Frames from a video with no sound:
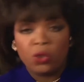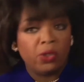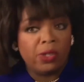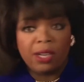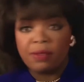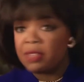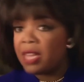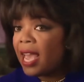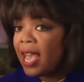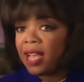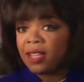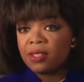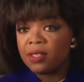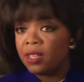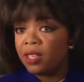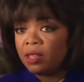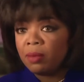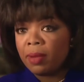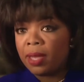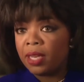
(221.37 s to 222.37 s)
You don't have to
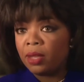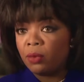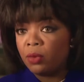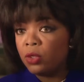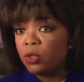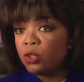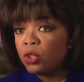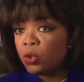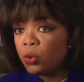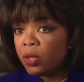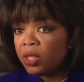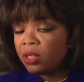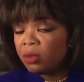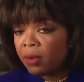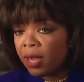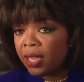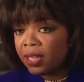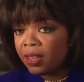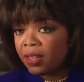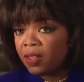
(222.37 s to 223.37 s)
ask anybody. When you're doing
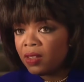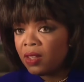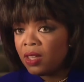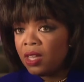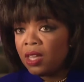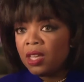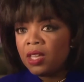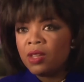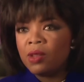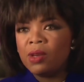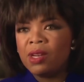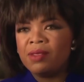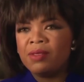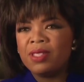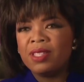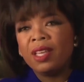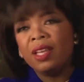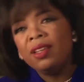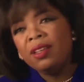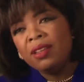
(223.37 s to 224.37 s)
the right thing, you don't
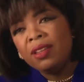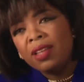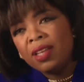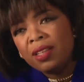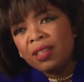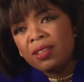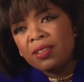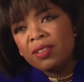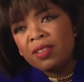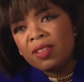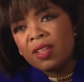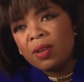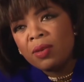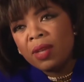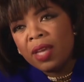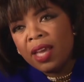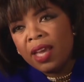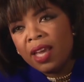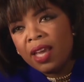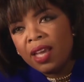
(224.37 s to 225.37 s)
have to say, you think this is
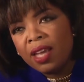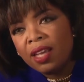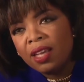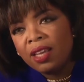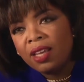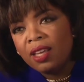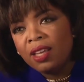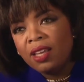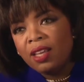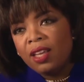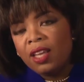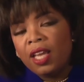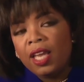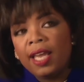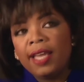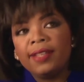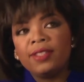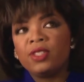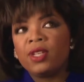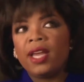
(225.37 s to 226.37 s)
okay?
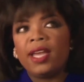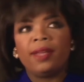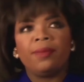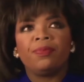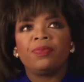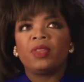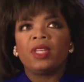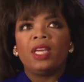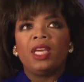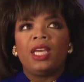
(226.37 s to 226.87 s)
It's like,